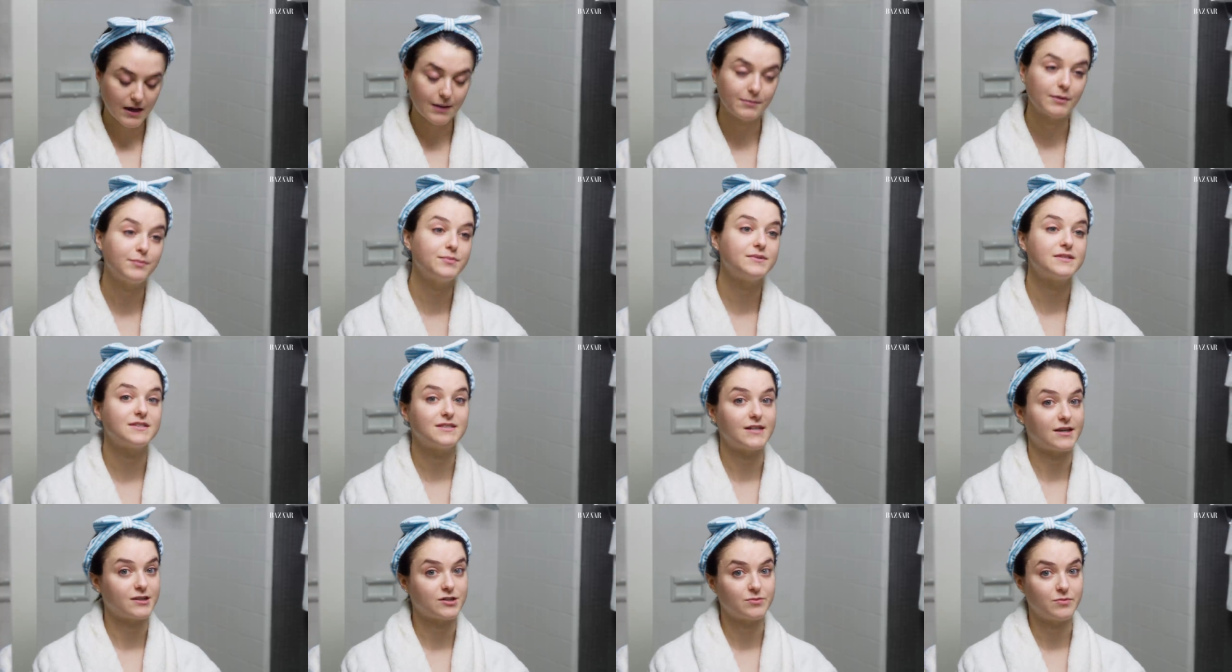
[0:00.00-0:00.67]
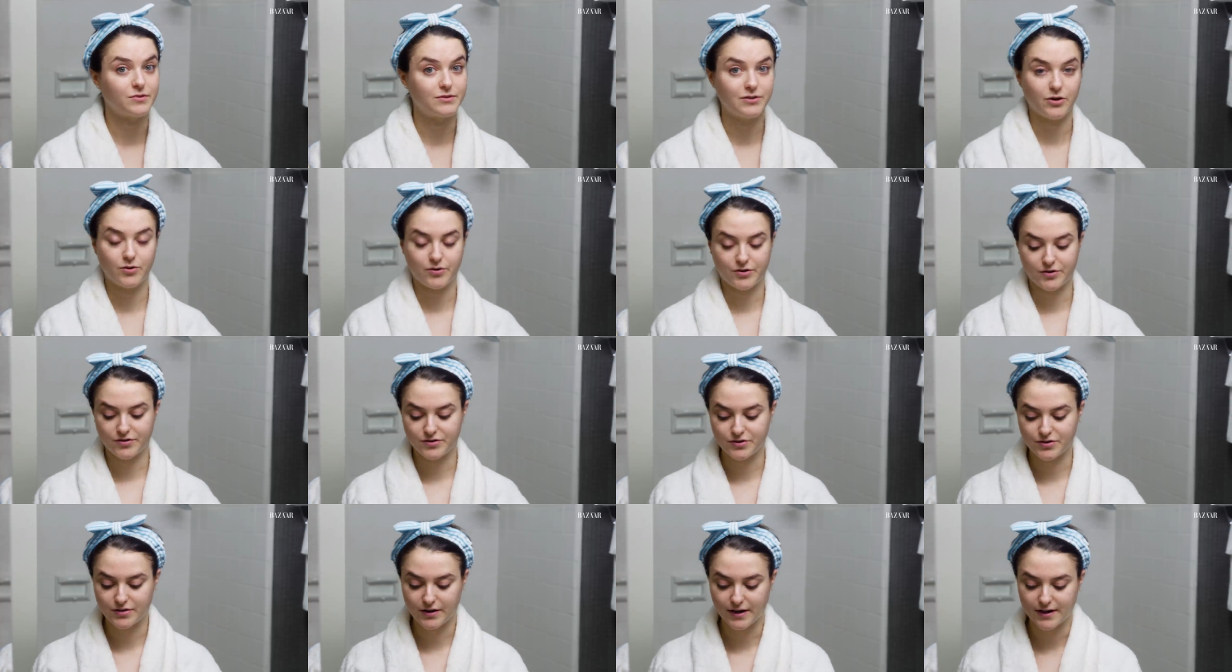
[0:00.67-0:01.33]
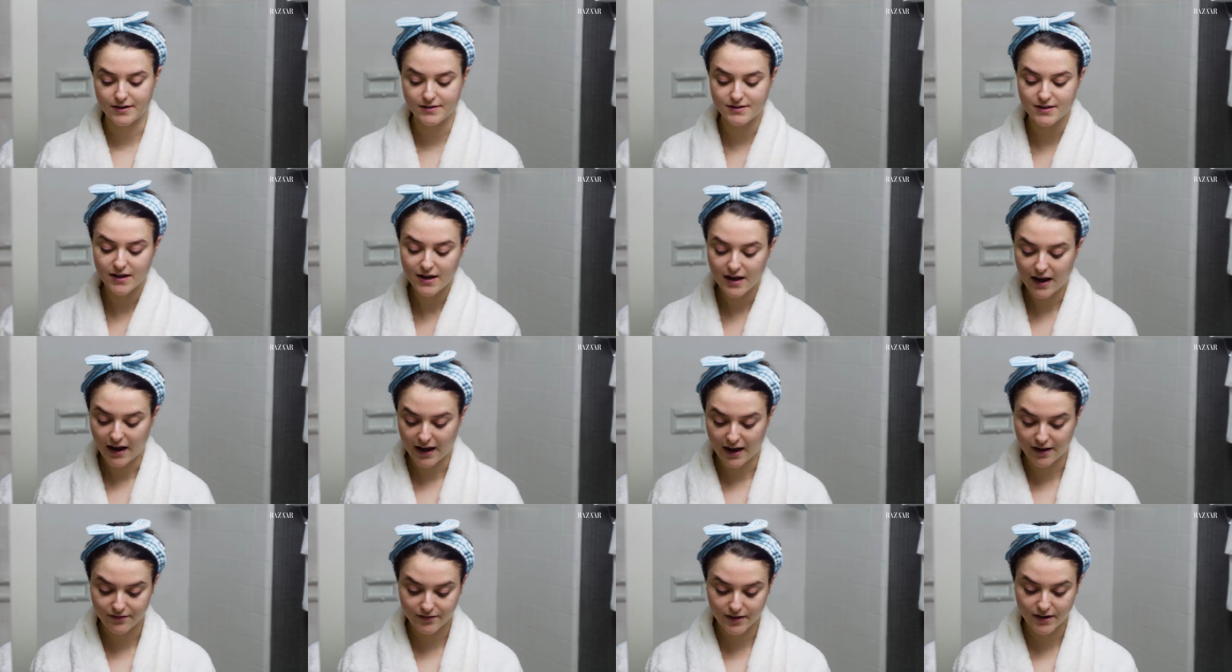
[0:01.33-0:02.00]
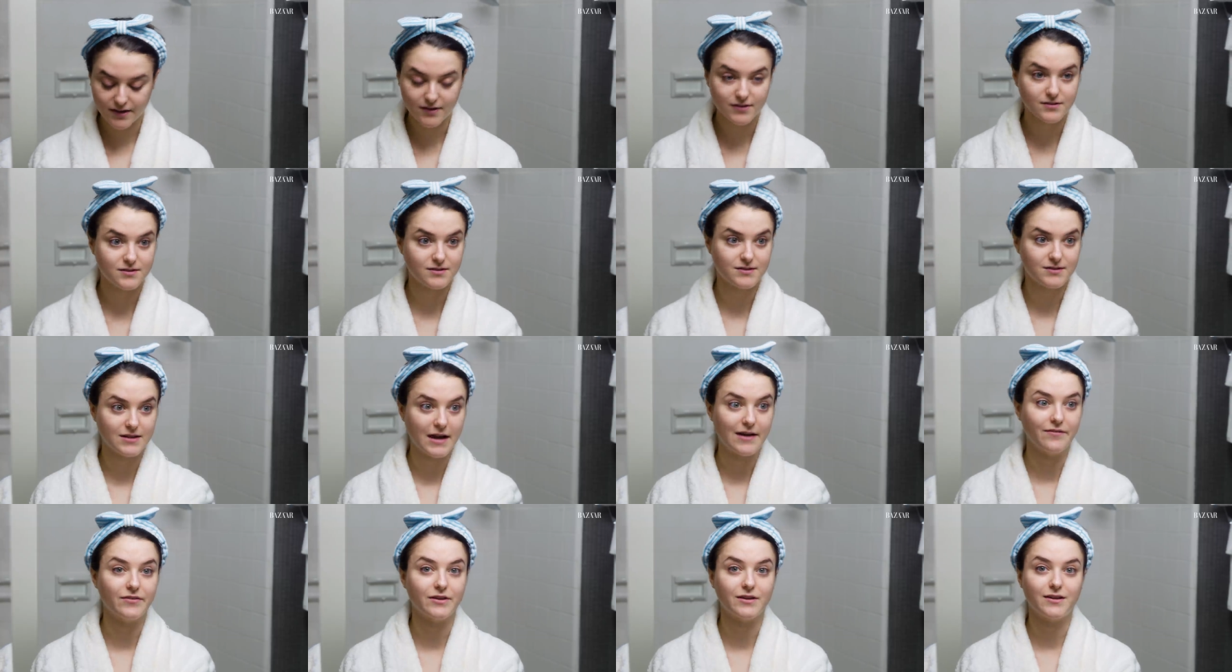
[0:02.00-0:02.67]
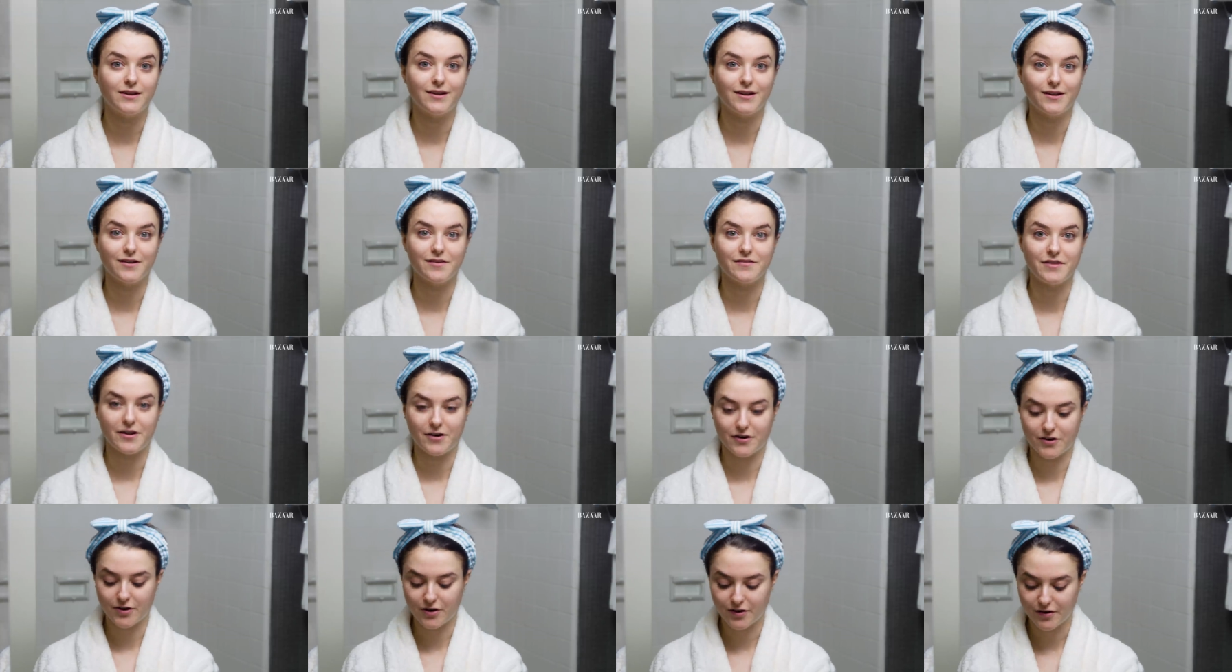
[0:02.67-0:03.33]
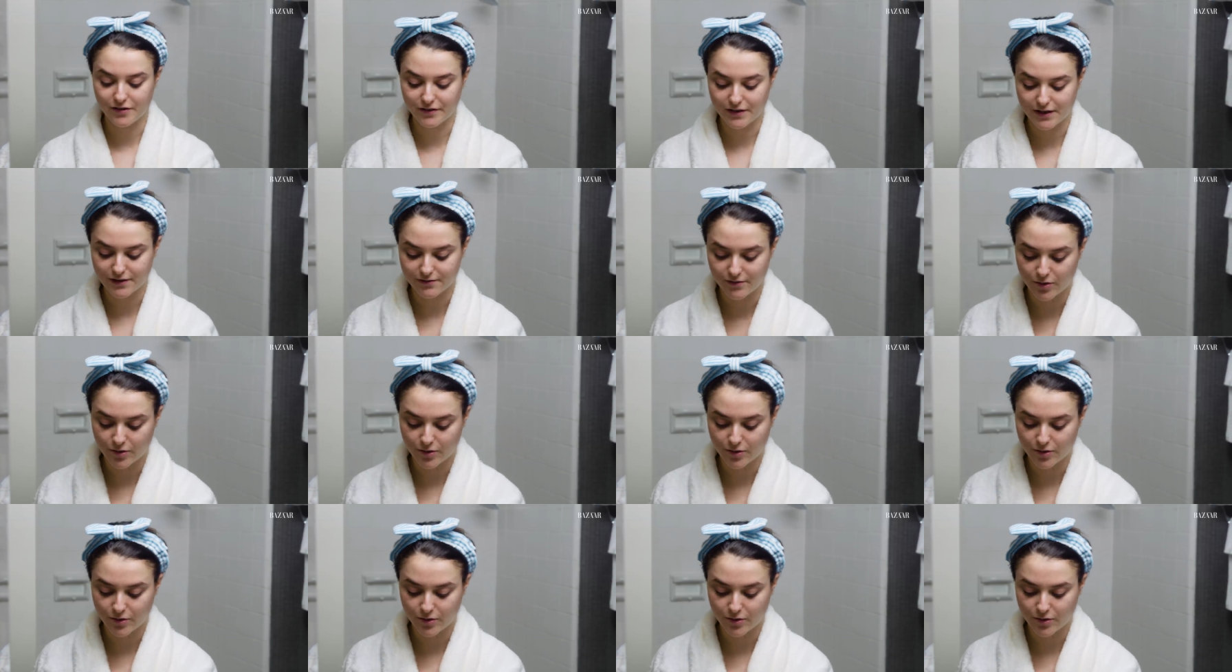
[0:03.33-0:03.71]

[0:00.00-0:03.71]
I'm obsessed with toners, you guys. I have like 7 here that are currently in